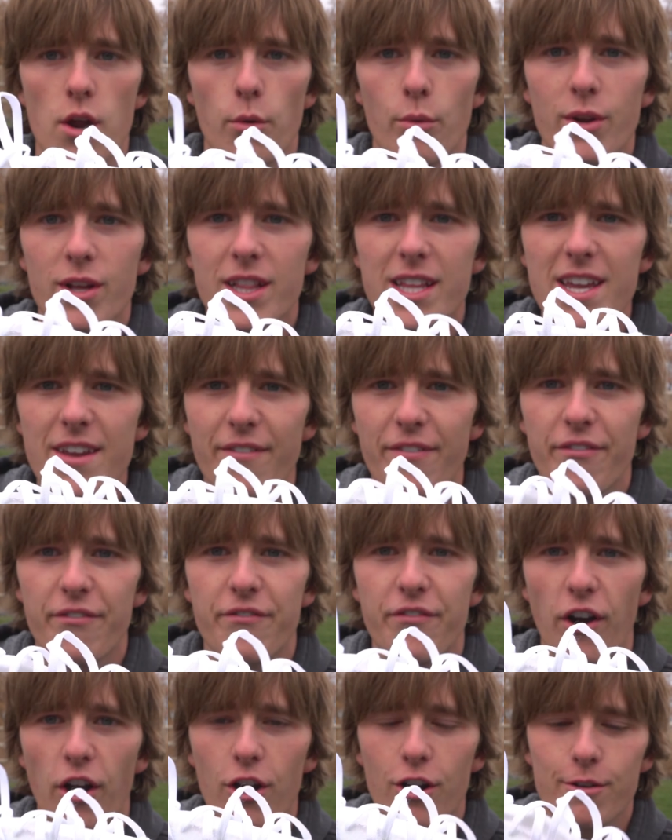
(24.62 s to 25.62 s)
really
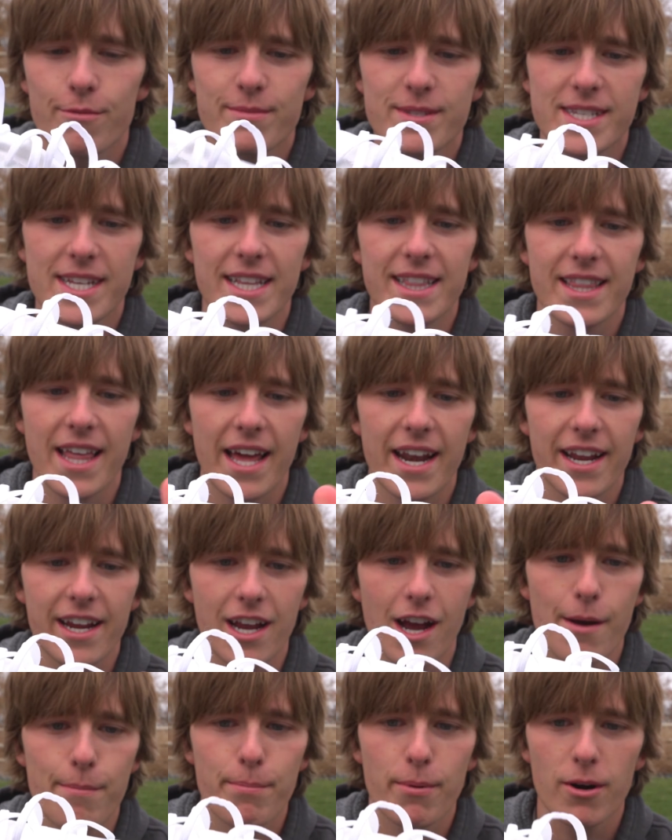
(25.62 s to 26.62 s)
firm synthetic
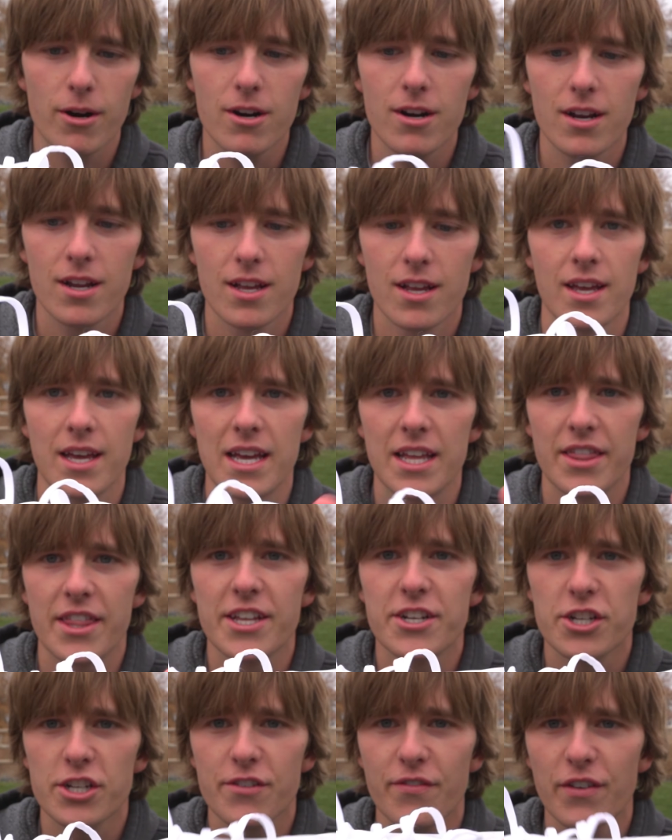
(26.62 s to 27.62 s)
upper
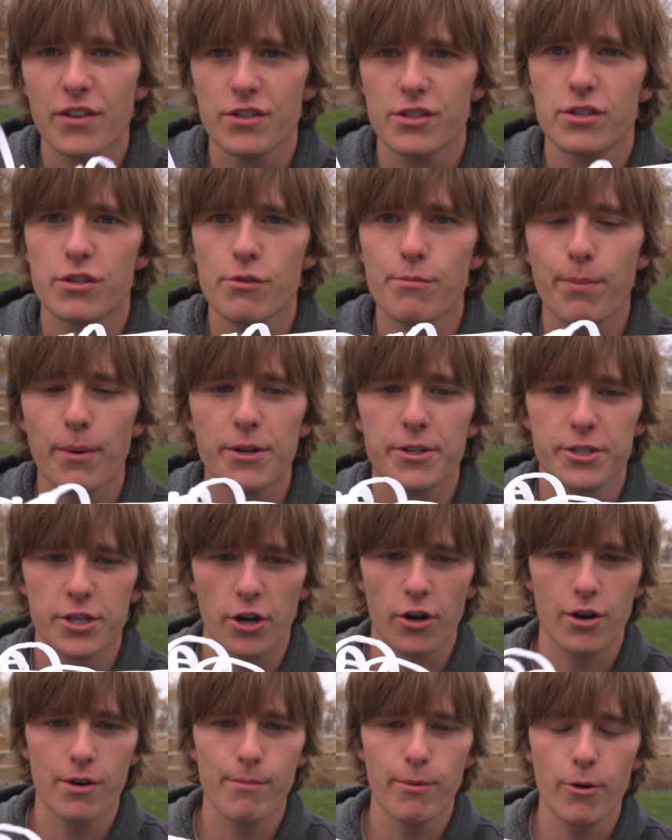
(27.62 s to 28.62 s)
that just feels super
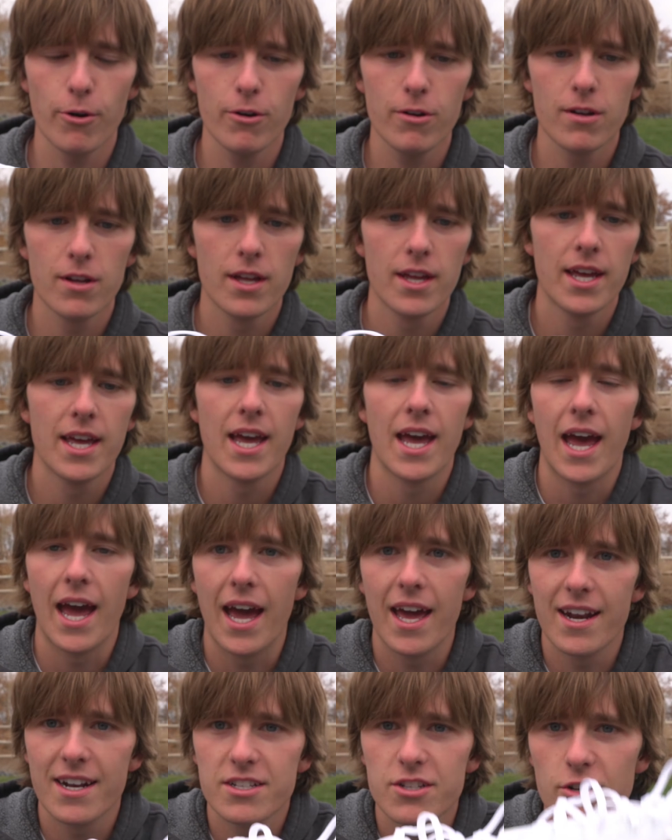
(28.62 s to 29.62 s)
durable.
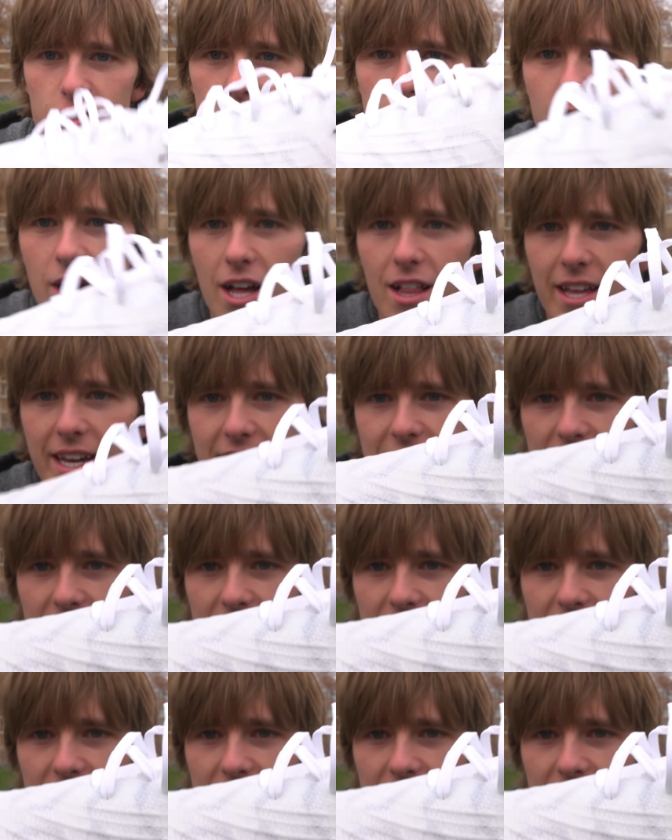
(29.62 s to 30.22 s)
And it's also got like